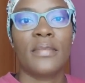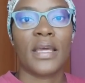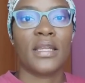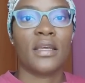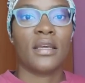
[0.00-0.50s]

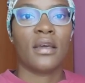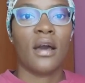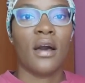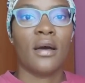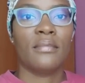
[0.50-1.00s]

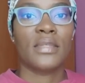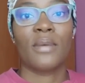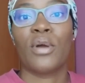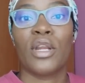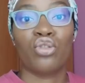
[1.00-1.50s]
getting
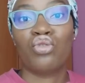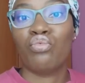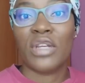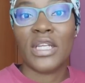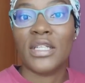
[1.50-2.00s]
someone else
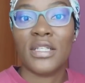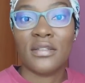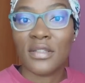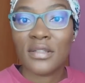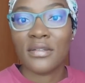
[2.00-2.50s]
to read it
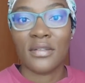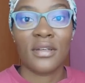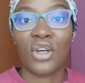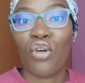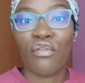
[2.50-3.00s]
and
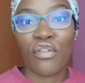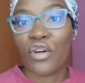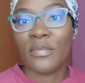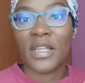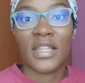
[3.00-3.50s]

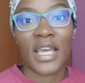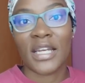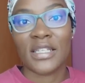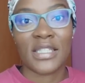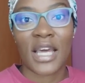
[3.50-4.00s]
confirm that they
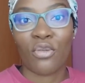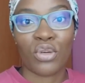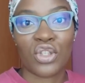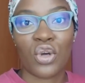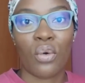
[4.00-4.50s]

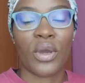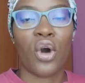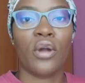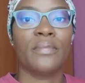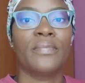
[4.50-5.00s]
understand what's
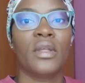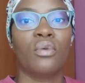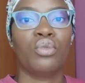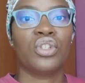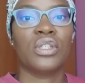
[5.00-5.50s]
going on,
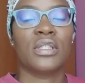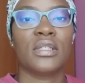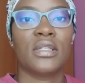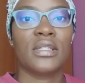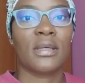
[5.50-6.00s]
which
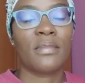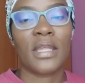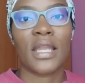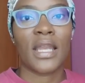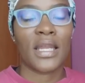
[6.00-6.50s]
is
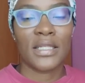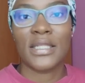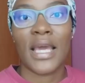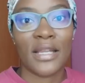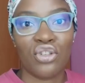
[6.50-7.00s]
something that I
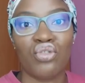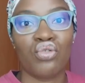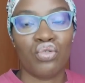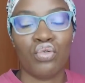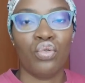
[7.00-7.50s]
intend
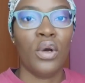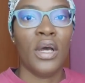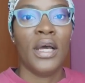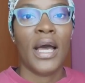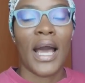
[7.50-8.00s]
to do
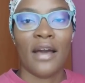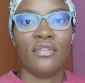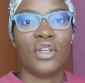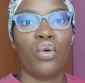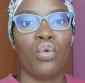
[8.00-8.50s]

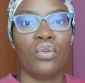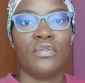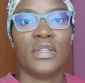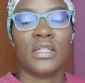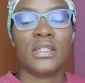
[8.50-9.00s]
after all
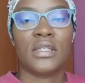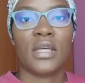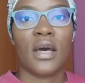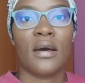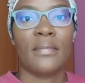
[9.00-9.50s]
of
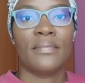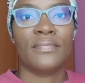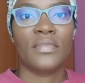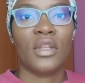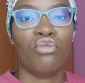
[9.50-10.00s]
this
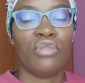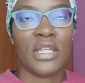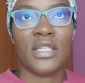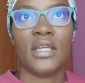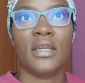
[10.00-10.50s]

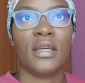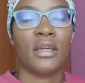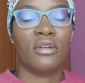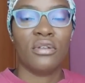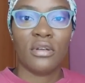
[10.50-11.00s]
reading
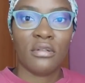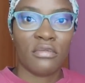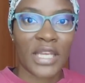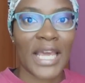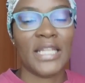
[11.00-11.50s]
and
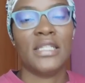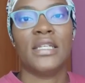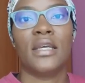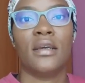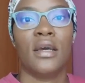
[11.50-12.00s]

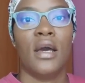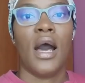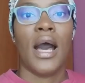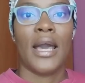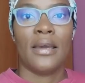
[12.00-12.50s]
re-editing.
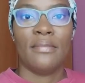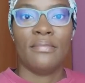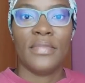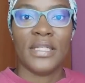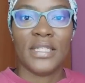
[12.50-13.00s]
I
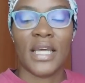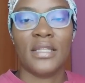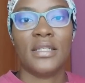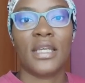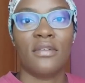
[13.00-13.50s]

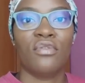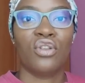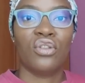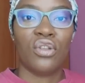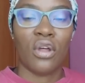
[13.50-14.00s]
intend to give
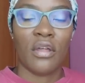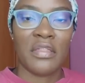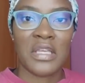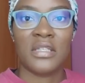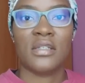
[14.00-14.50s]
the
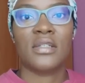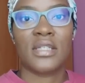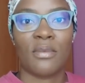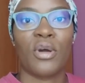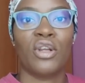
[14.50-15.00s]
thesis
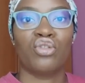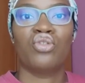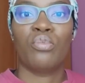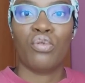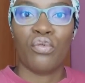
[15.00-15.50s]
to someone else
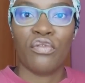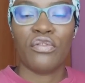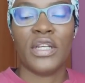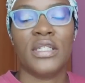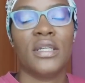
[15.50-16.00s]
to
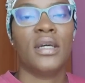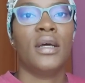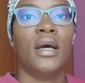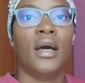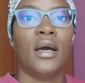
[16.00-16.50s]
proofread,
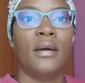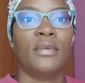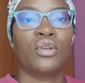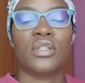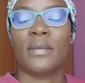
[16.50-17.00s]

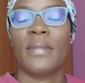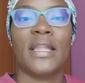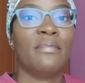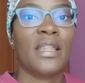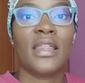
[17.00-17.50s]
because there
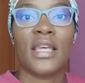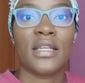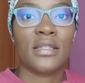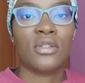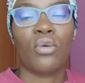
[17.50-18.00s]
might be
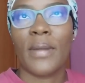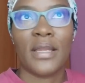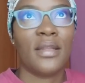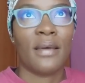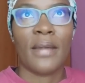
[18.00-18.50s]
things,
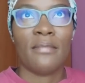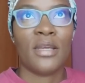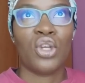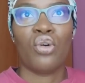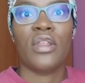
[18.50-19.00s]

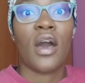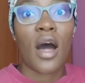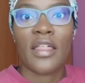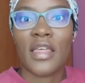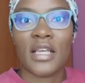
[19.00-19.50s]
there
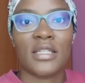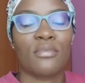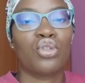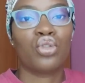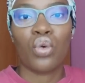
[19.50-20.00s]
are things
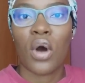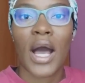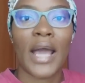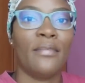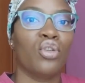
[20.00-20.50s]
I'm
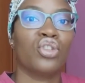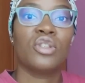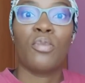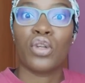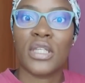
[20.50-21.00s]
sure I'm not
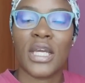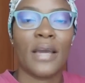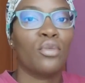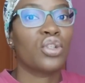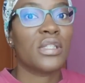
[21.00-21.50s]
spotting,
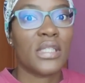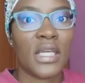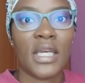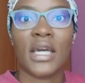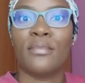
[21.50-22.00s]
I'm not
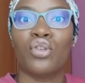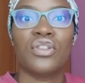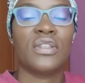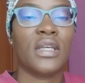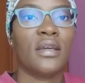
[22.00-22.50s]
seeing
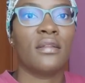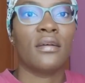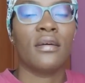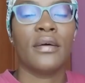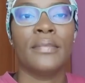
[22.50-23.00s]

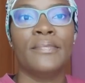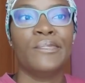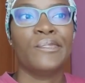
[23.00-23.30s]
the